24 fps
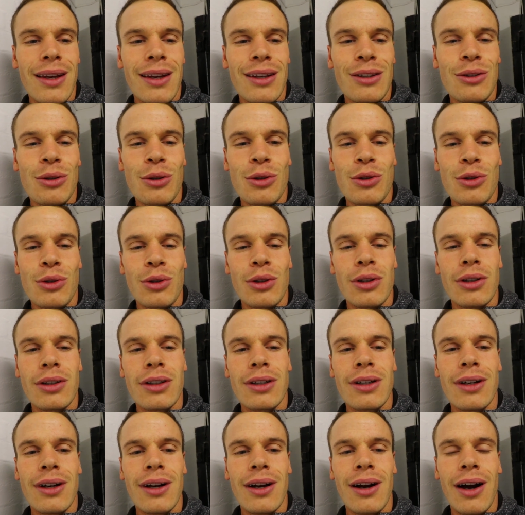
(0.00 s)
It's also,
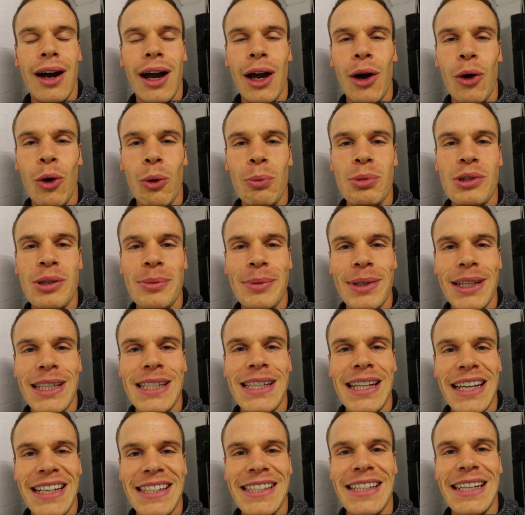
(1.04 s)
I hope some of these
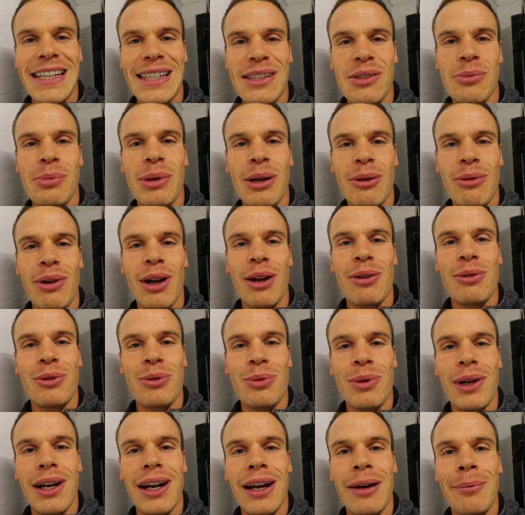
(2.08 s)
nice days will be around
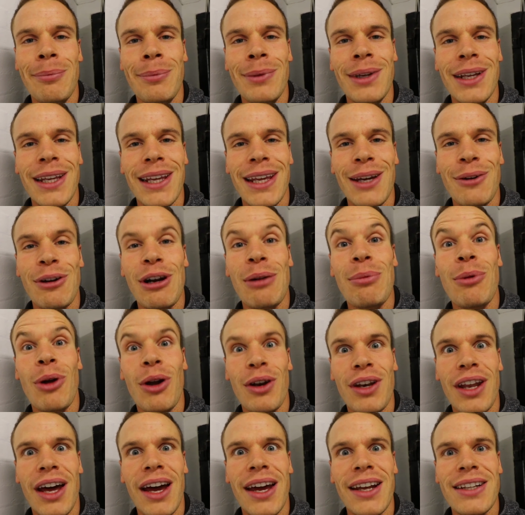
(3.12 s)
when I'm, when I'm
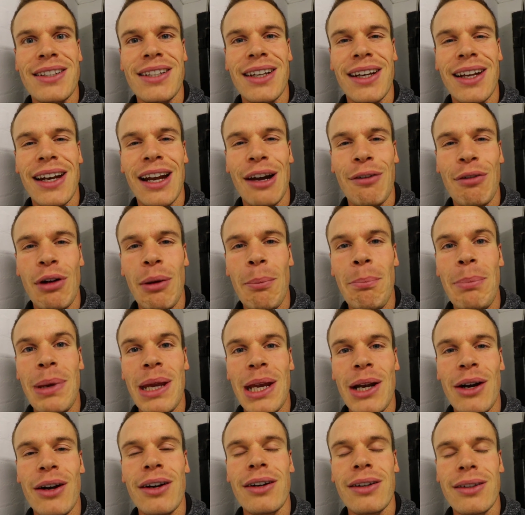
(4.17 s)
not dieting and having a
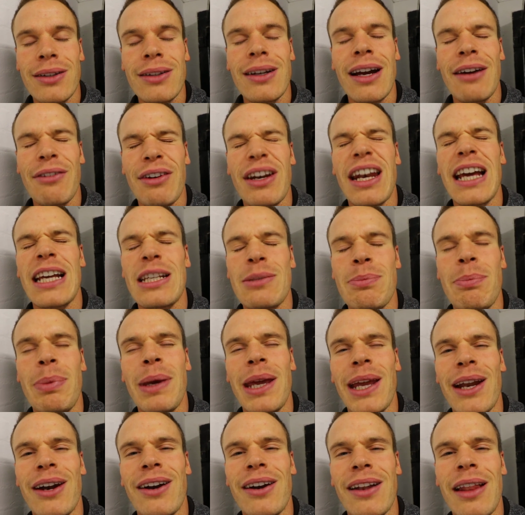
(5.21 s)
beer. Have a nice
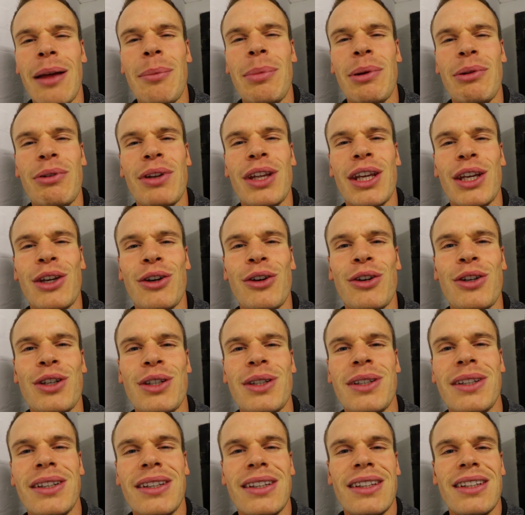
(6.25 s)
beer, that'd be really good.
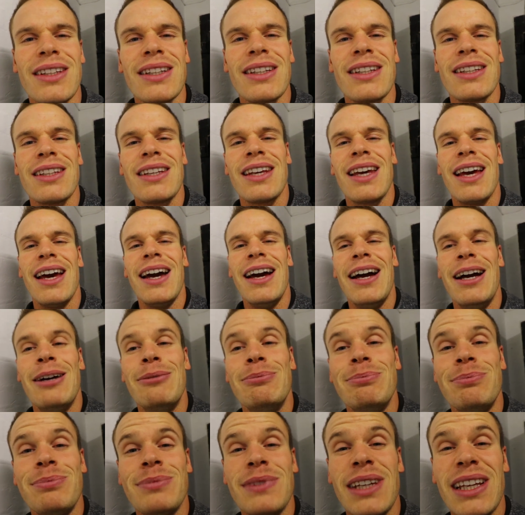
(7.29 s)

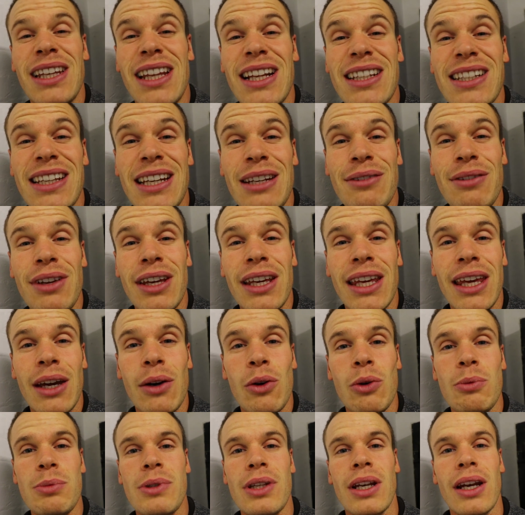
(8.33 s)
Um, and that's kind of it. Get
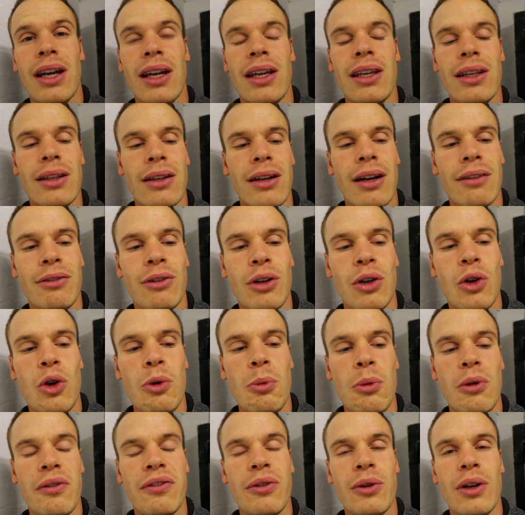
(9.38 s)
home tonight. I've got no
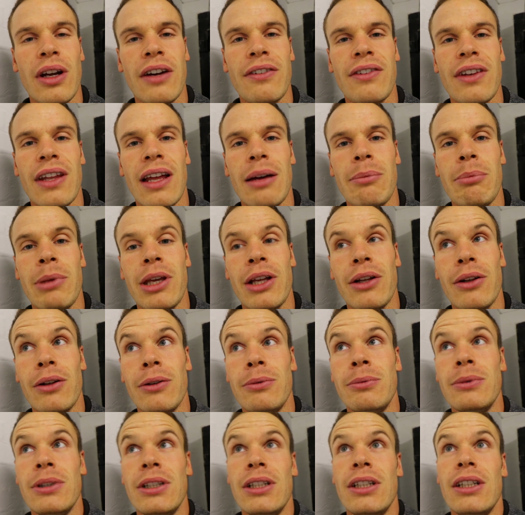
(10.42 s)
more food after that
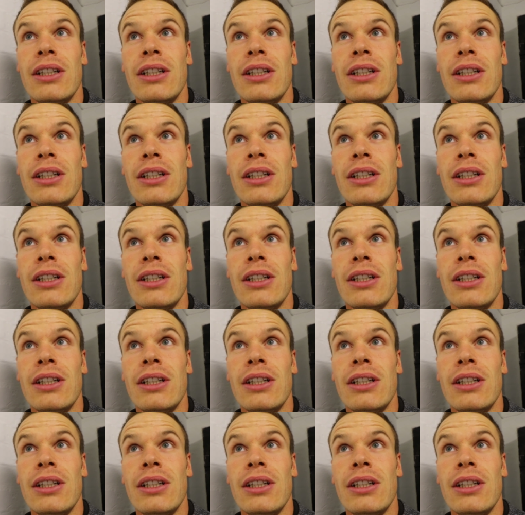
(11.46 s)
meal.